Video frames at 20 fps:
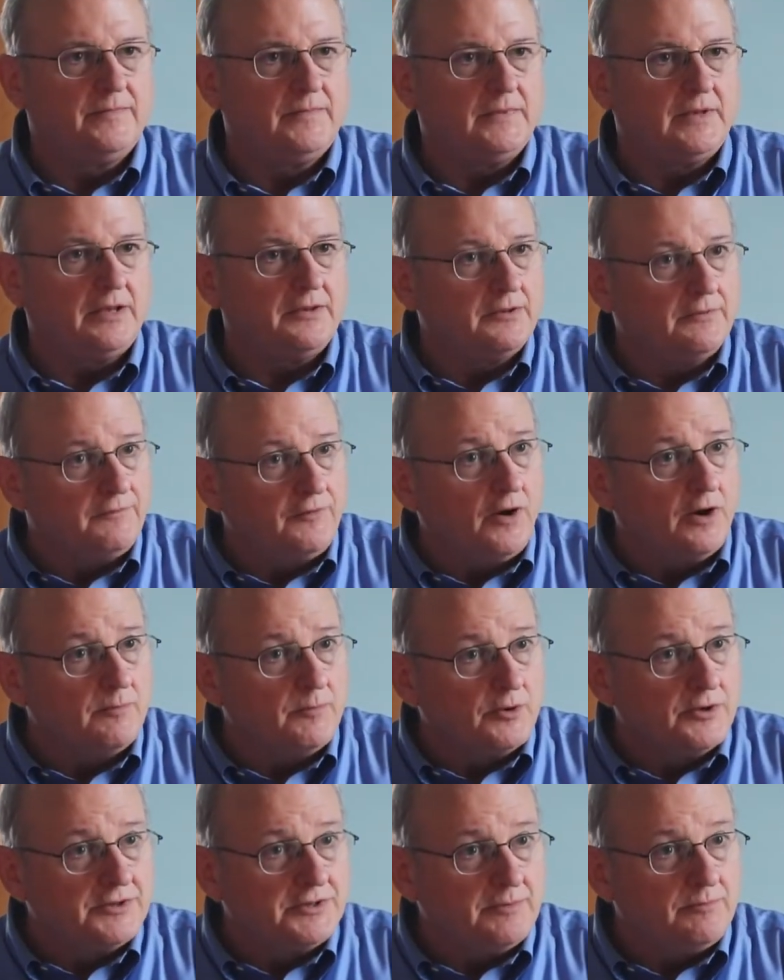Now the
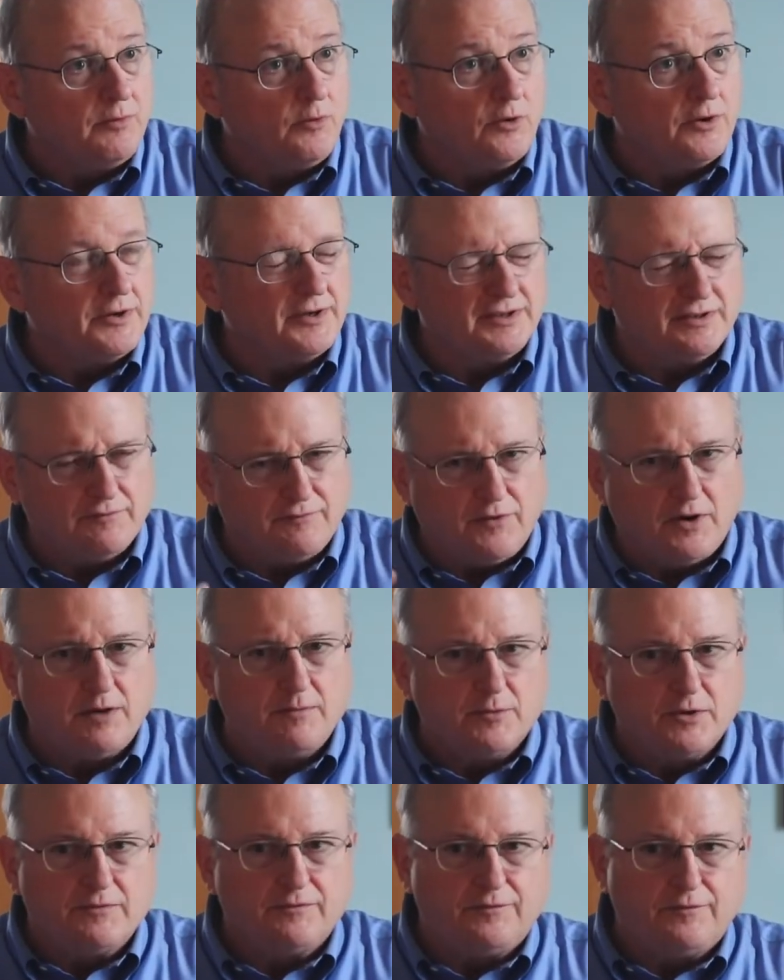farmer is important. The
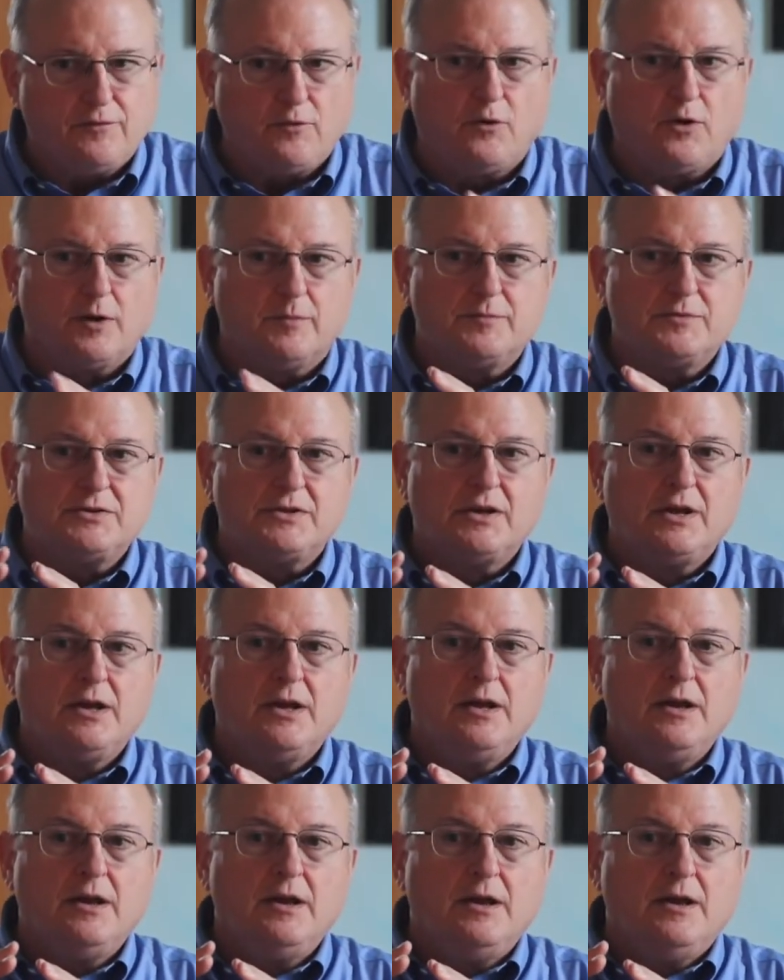farmer forms,
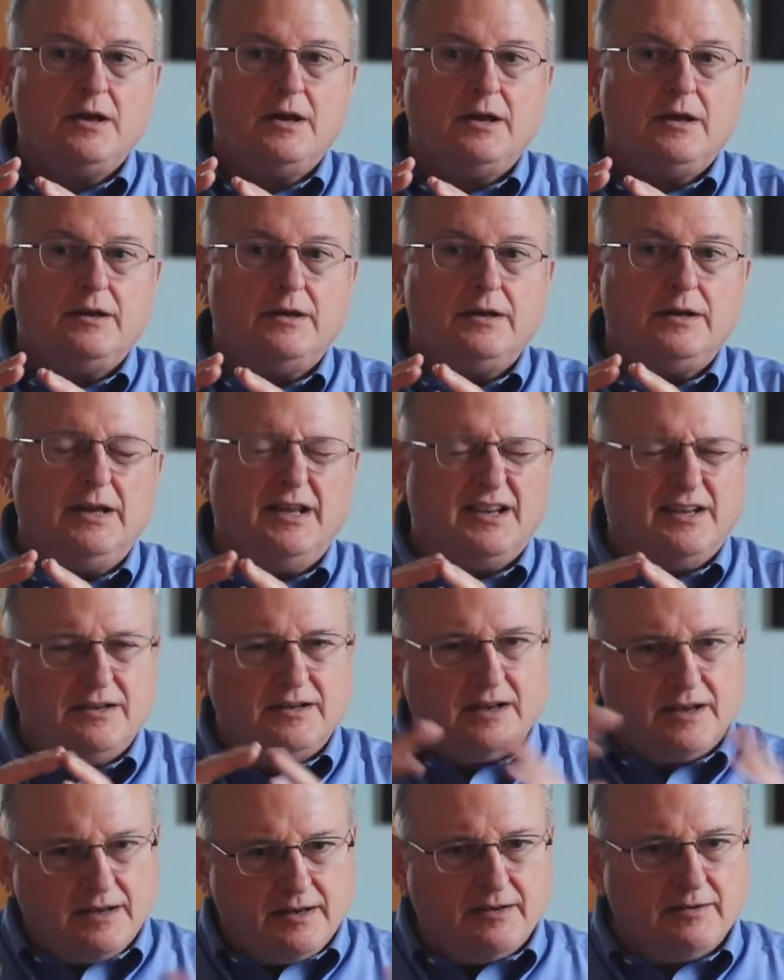
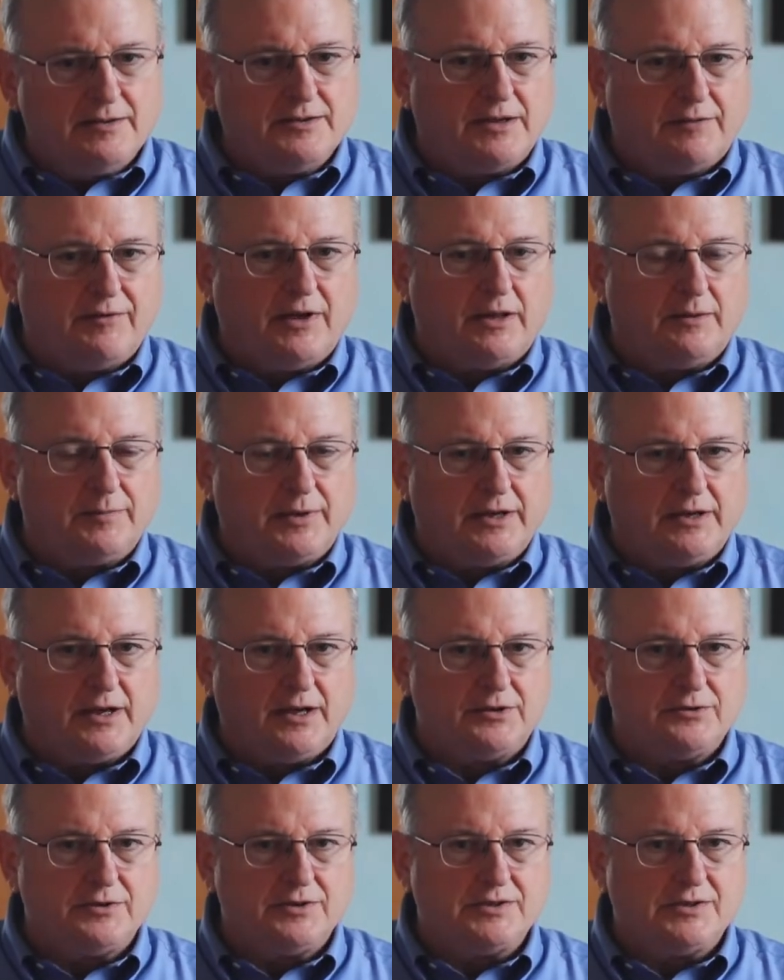in developing
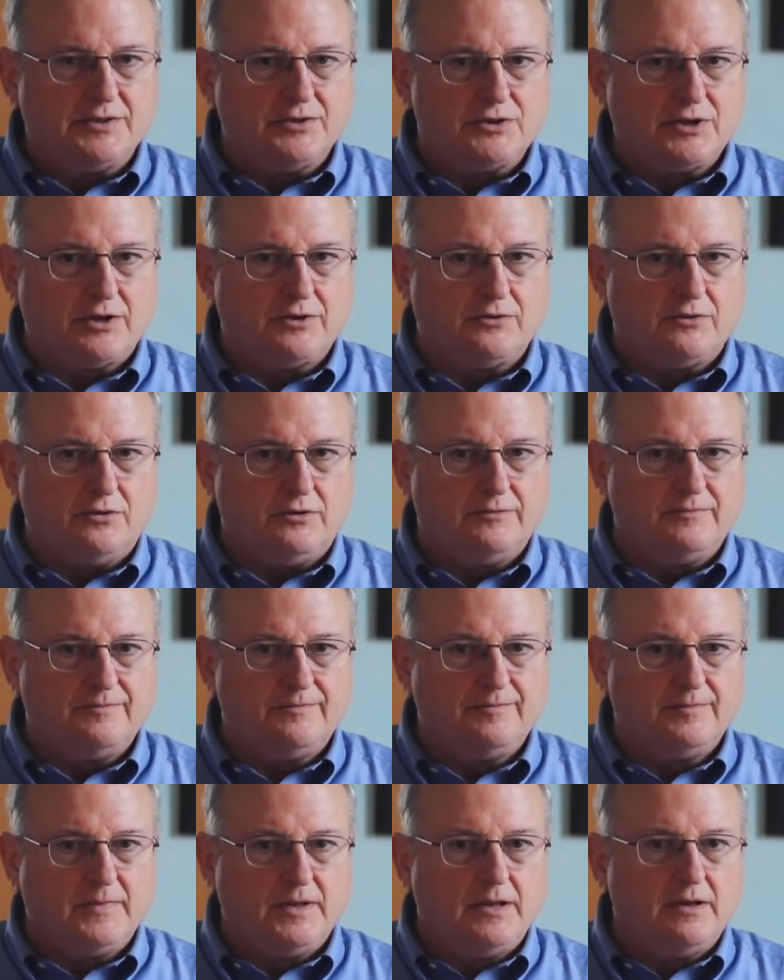countries in general,
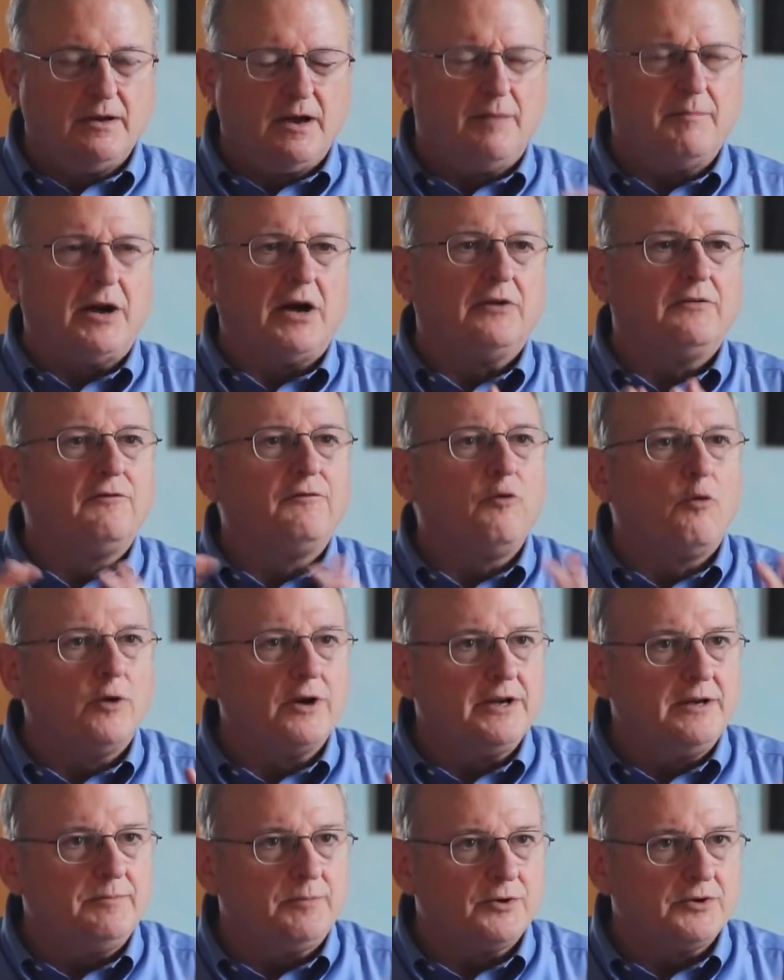about
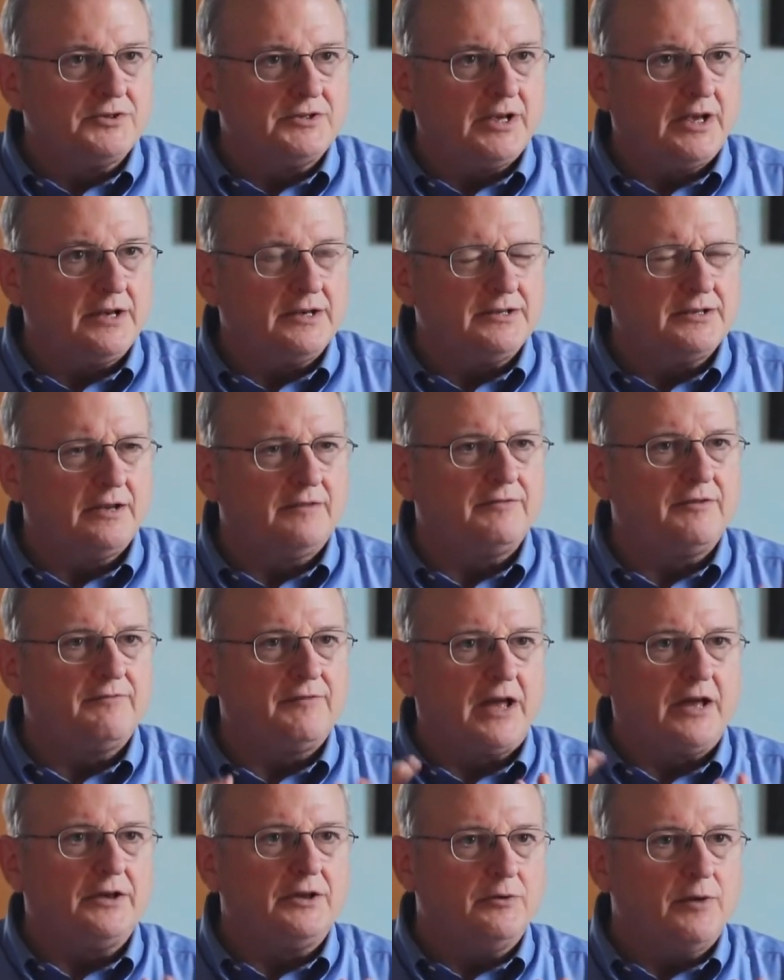40% of the
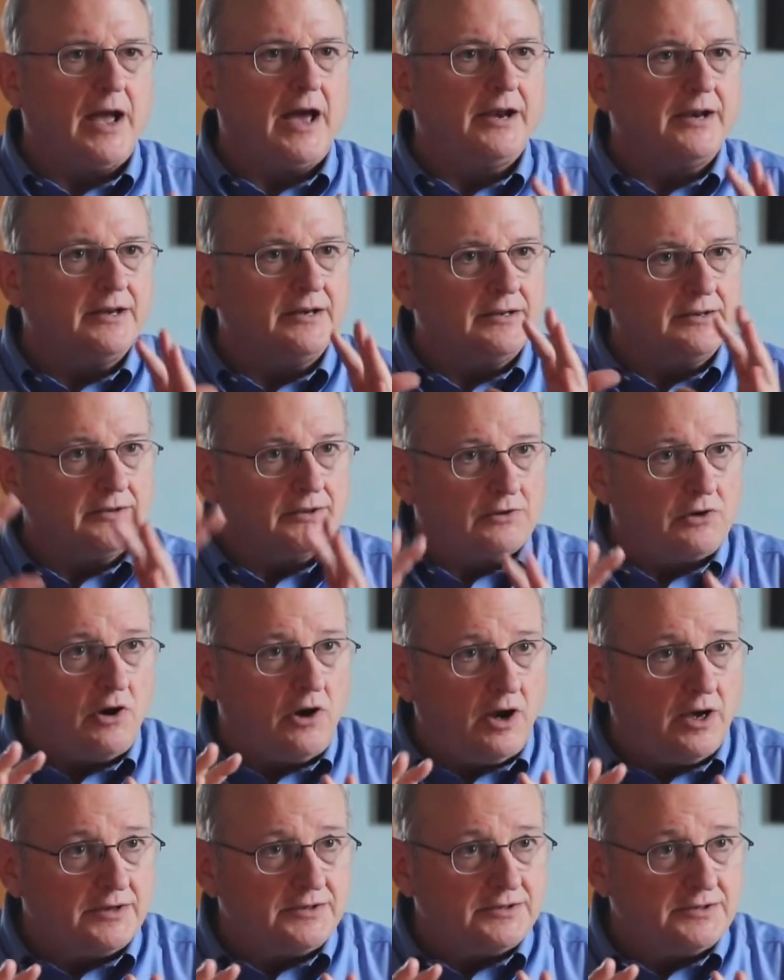value added and the
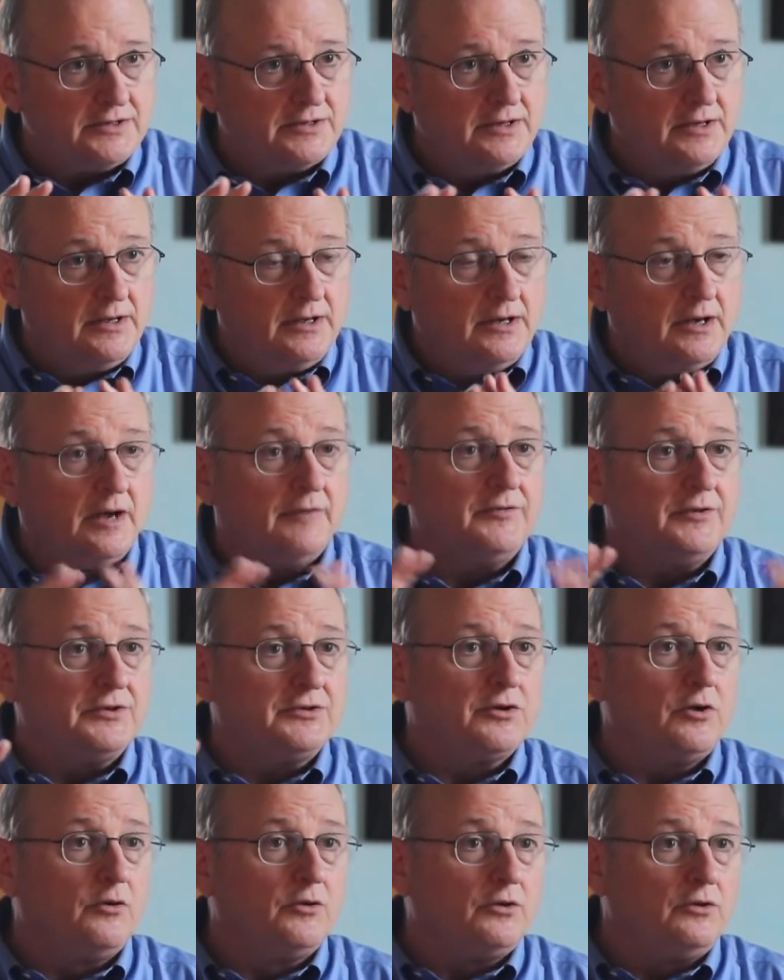costs of the
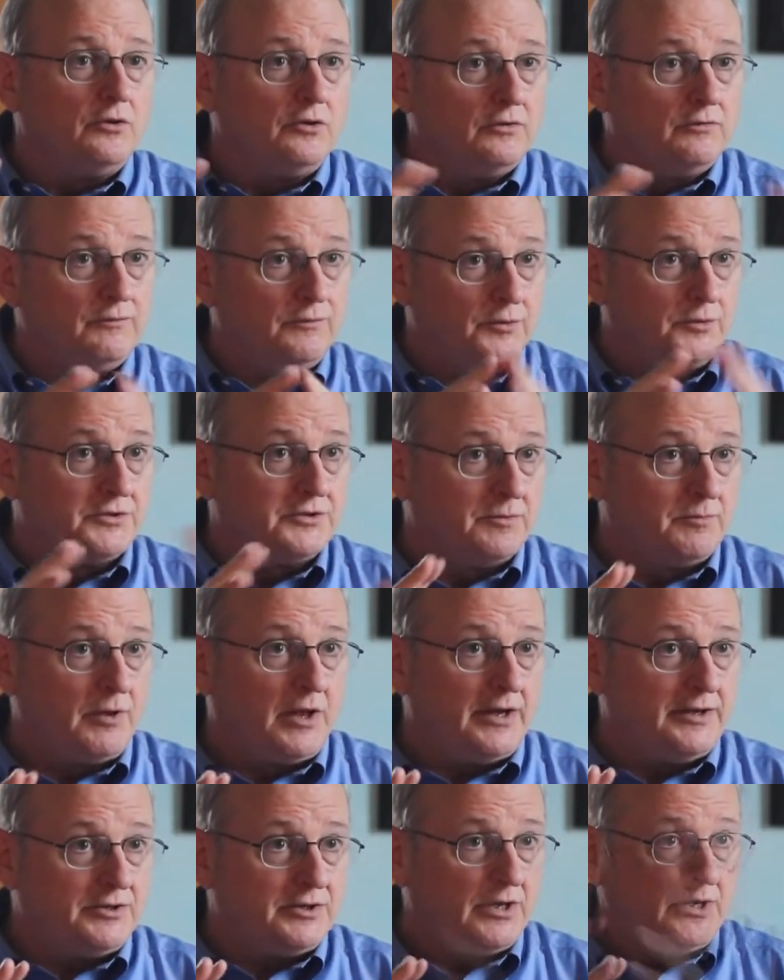total food
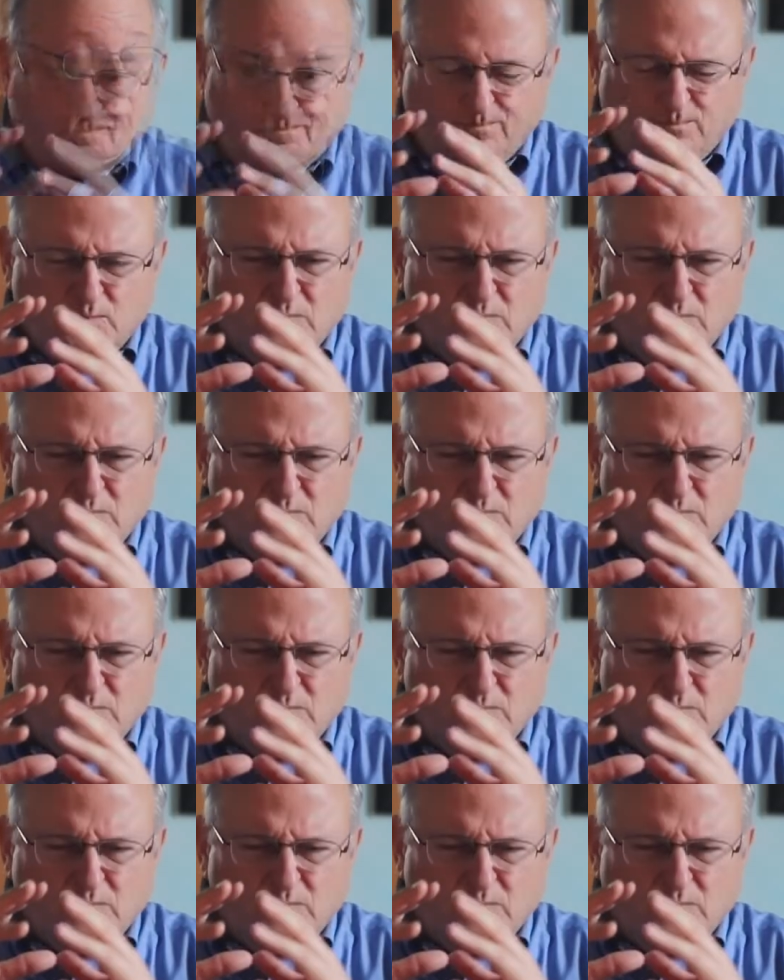supply chain.